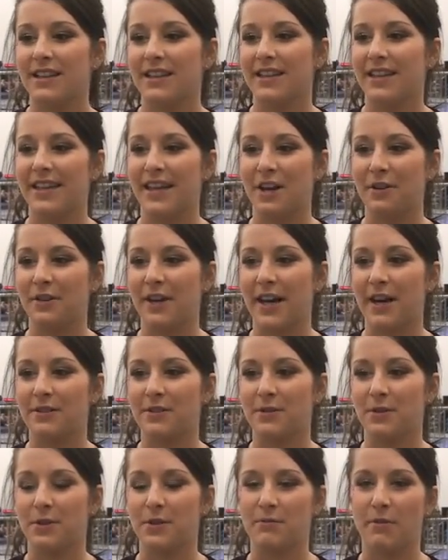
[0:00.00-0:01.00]
now
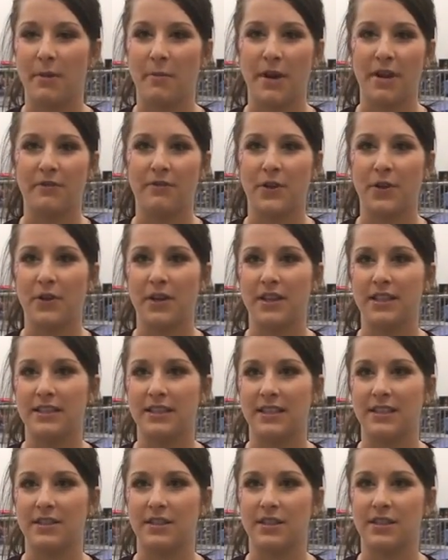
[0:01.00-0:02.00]
school is my main focus,
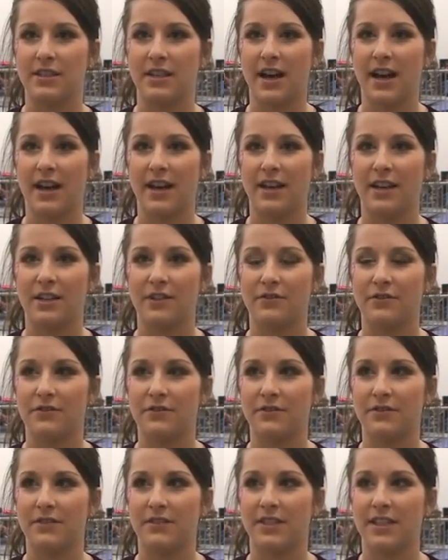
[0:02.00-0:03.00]
and just kind of
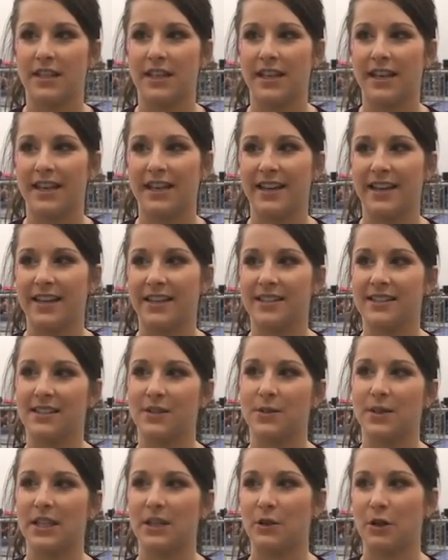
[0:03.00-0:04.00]
getting
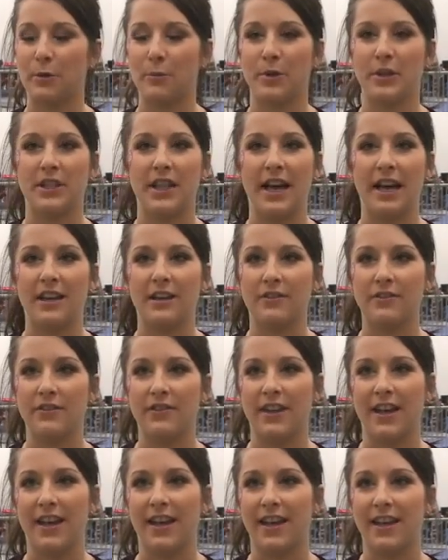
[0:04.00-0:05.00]
into a normal life
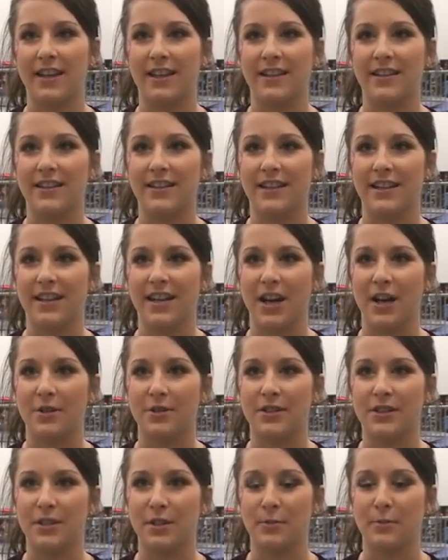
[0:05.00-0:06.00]

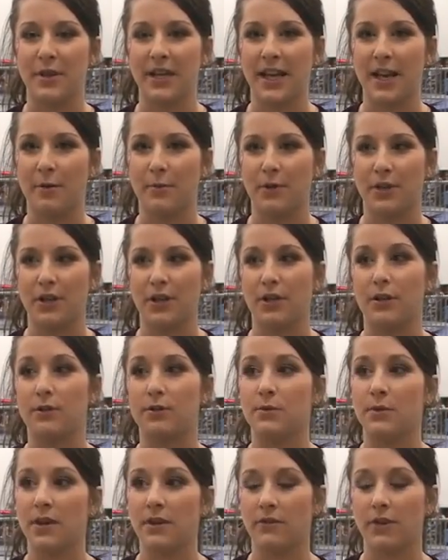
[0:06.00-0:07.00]
and still being able to
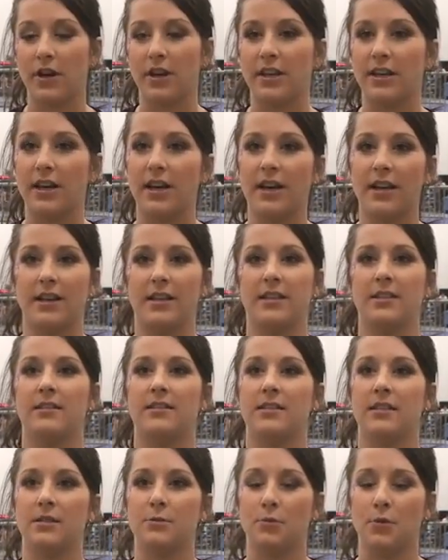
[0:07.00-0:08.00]
use what I've already done in
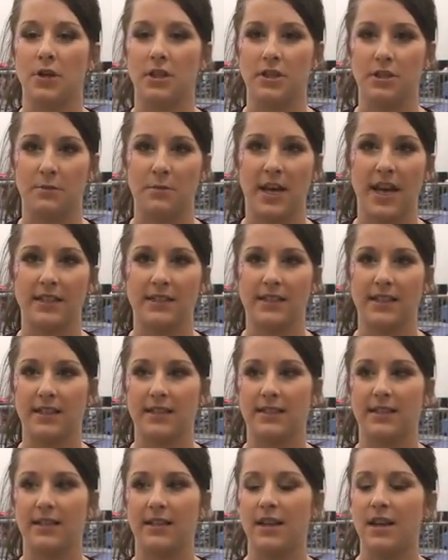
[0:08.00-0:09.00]
the sport of
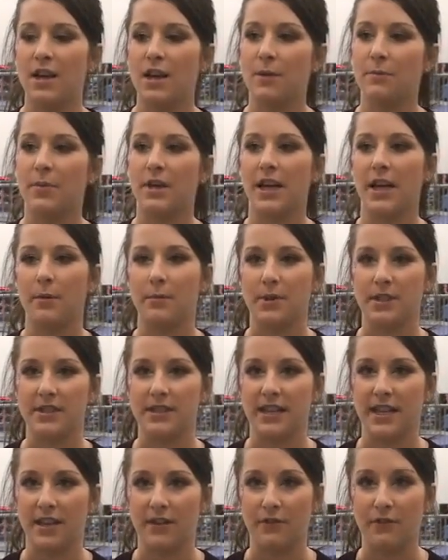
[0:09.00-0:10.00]
gymnastics and being able to
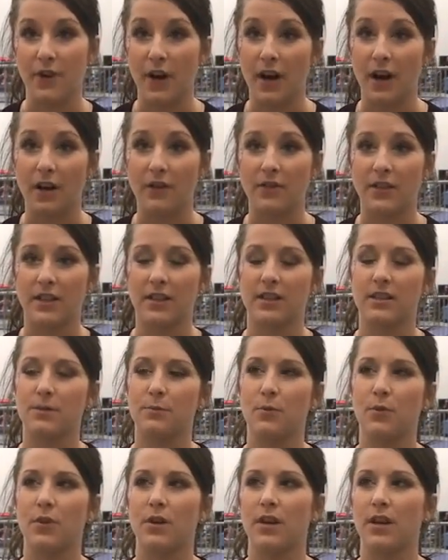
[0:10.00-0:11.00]
stay involved in the
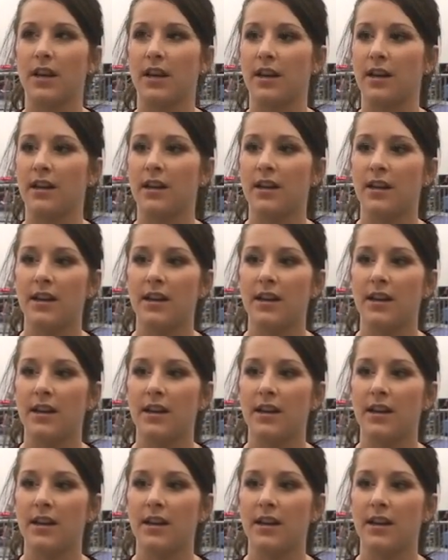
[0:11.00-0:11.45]
sport, and